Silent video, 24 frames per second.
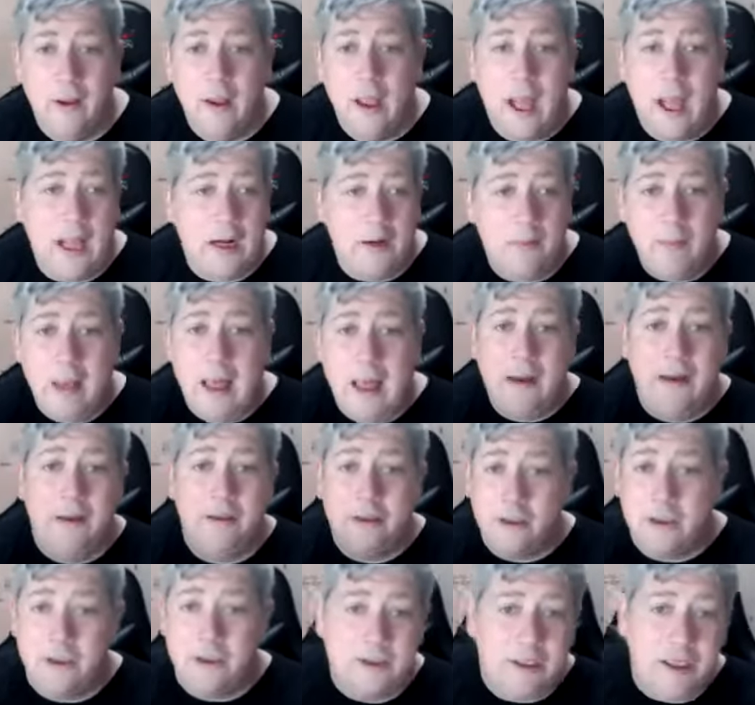And Amanda's
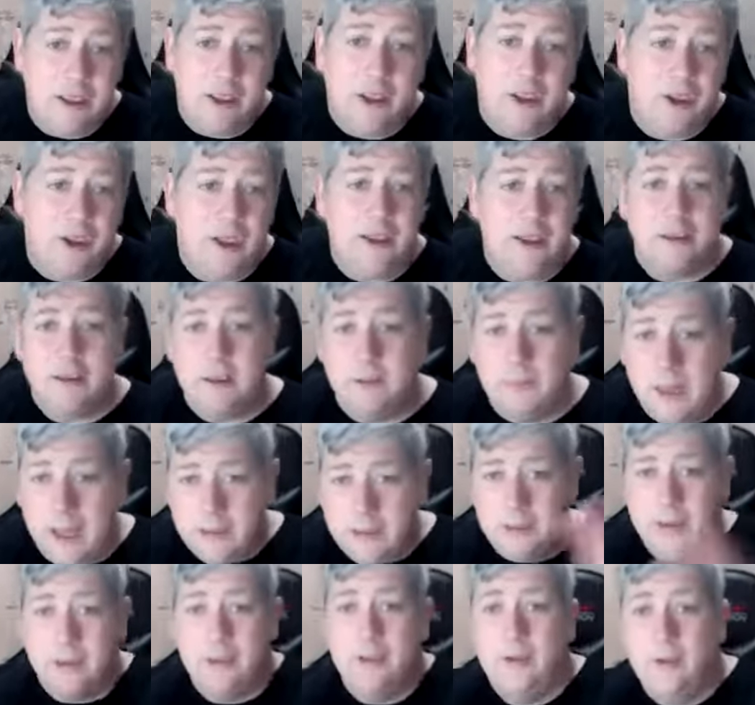going to teach this, and
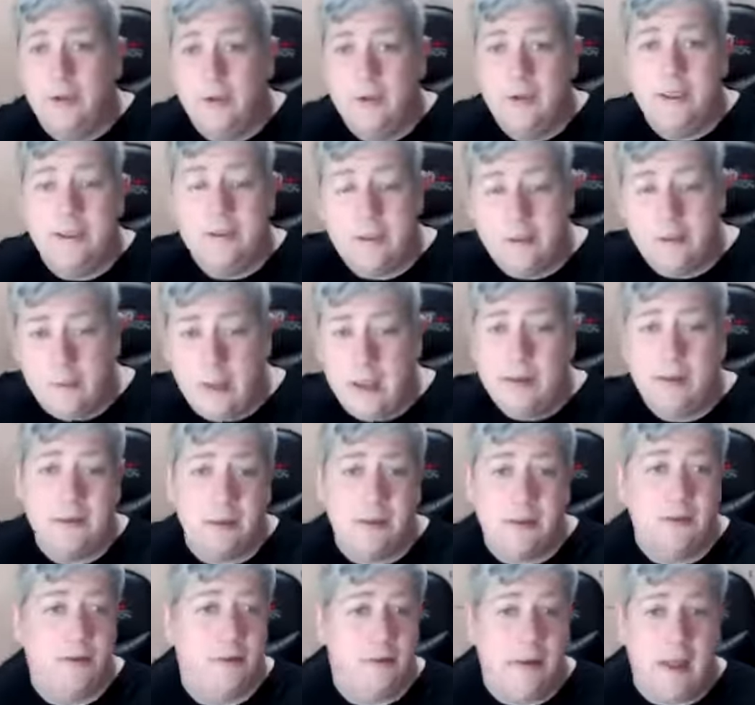Amanda's going to do this, and Amanda's
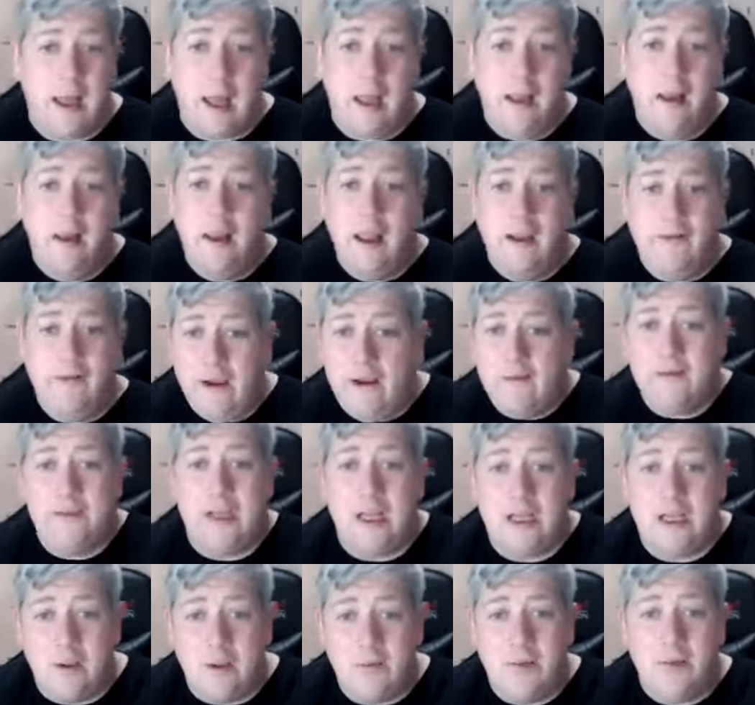going to do that. If I haven't
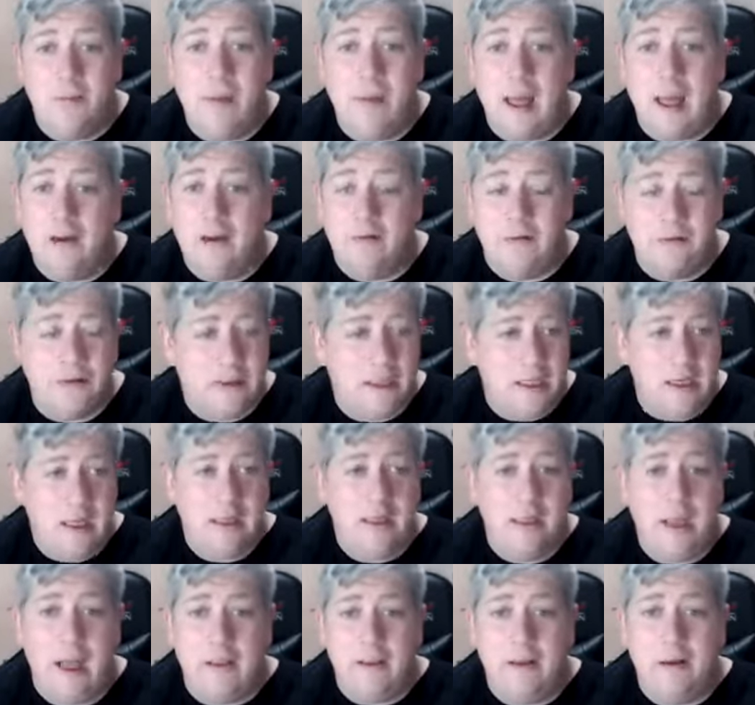sat down with Amanda and said, hey,
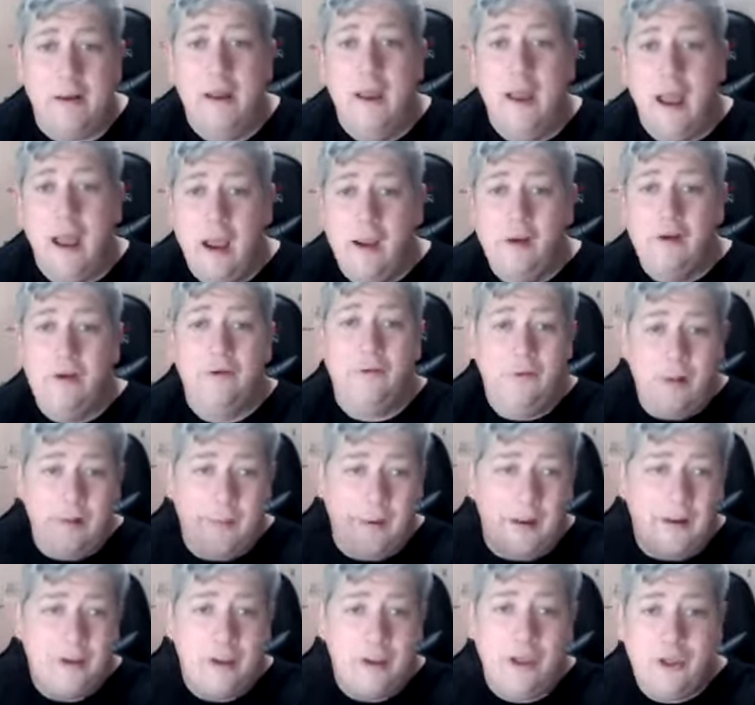darling, how do you feel
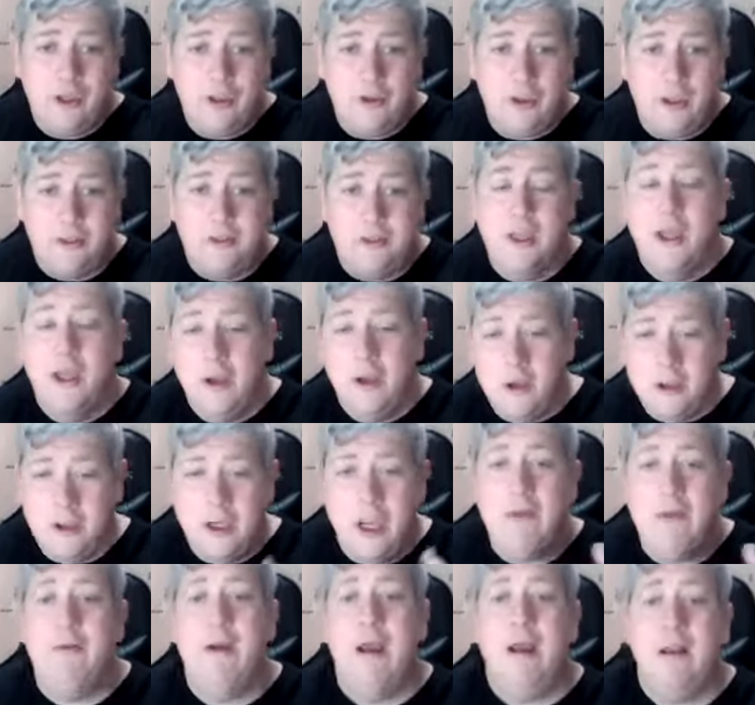about teaching this? Could you
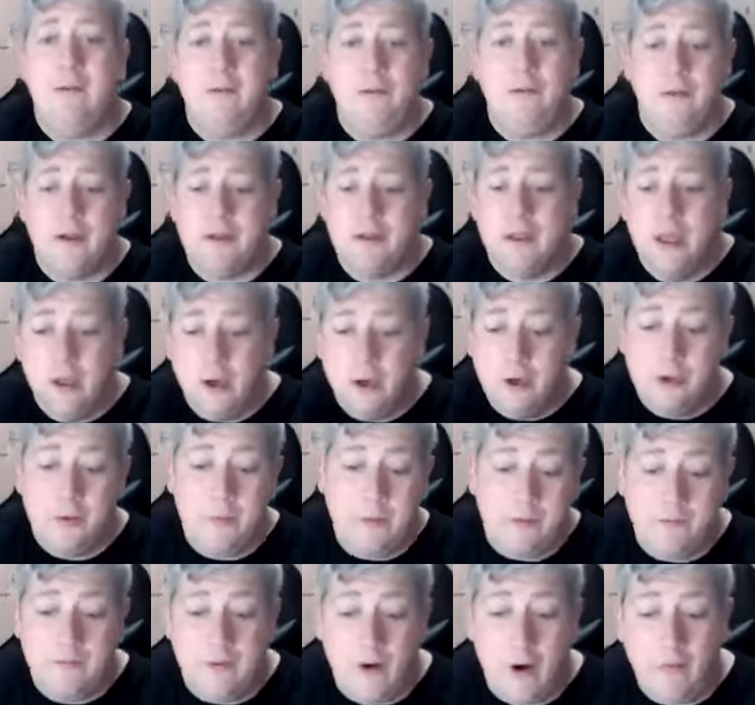get ready for this? Could you
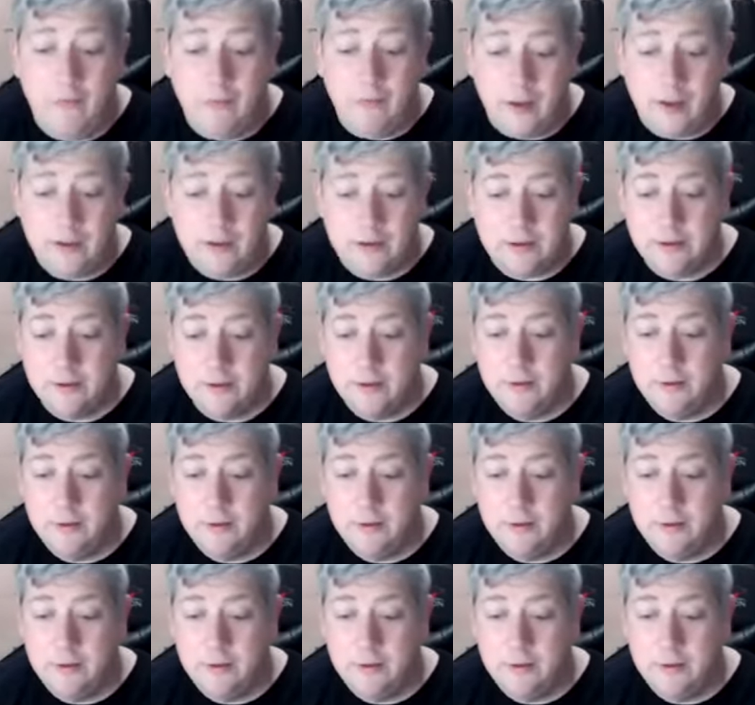be involved in this?